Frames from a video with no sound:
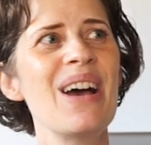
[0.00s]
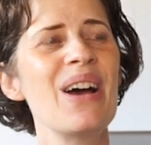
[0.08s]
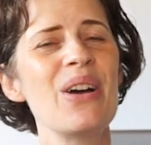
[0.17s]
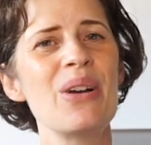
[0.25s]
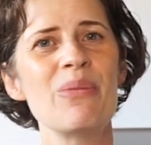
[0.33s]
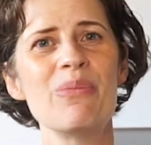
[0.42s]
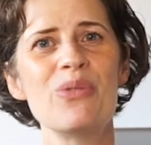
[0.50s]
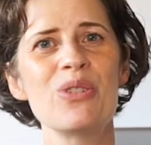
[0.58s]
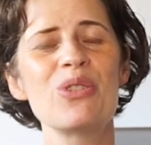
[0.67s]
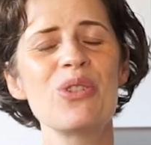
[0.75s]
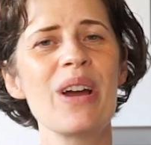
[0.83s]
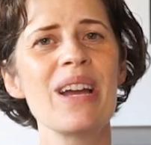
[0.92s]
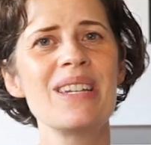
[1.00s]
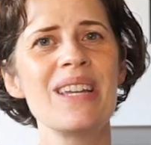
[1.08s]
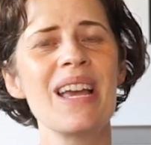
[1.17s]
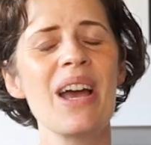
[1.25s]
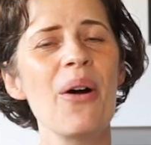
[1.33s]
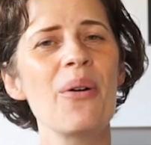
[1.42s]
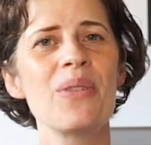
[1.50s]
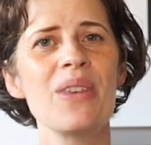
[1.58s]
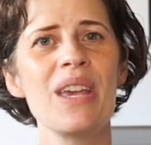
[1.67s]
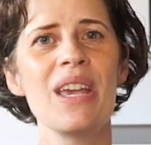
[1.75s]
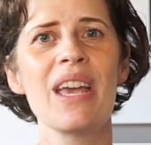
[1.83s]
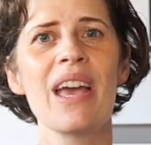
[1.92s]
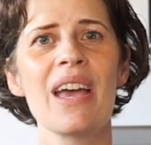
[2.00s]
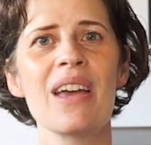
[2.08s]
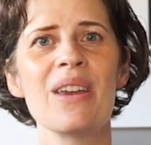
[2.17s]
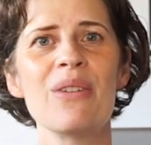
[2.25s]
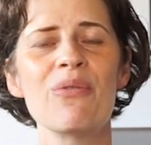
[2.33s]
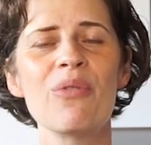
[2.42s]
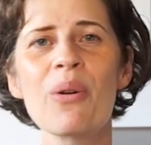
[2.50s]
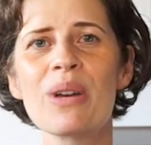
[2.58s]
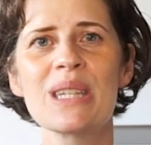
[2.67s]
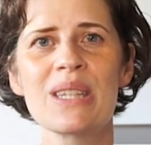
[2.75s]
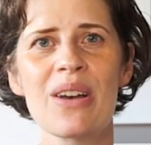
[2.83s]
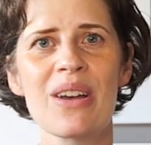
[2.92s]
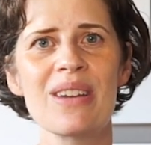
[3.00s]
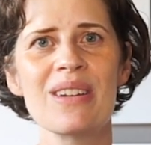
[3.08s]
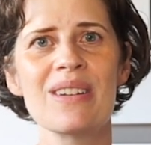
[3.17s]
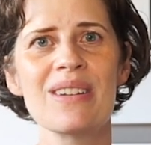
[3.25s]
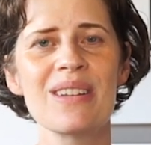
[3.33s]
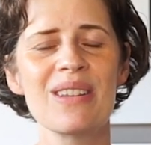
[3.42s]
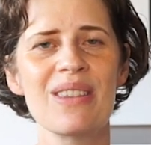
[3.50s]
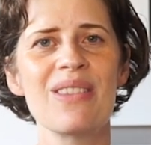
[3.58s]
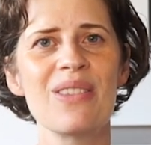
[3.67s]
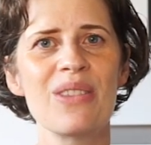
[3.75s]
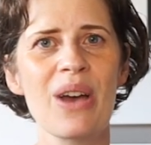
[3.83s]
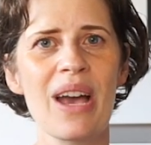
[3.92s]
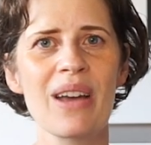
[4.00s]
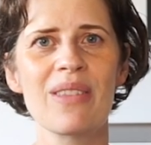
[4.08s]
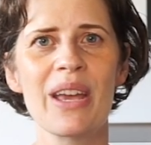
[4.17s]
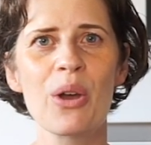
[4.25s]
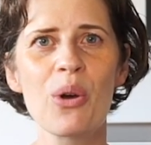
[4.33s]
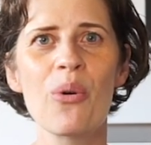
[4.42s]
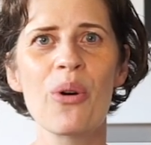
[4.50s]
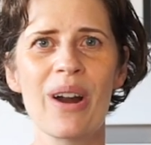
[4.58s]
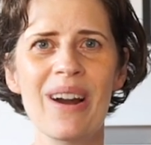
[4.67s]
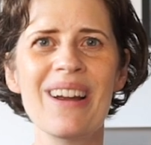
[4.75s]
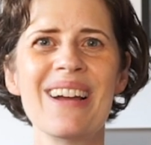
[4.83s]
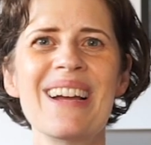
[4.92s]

I'm just trying to get healthy and focus on that like core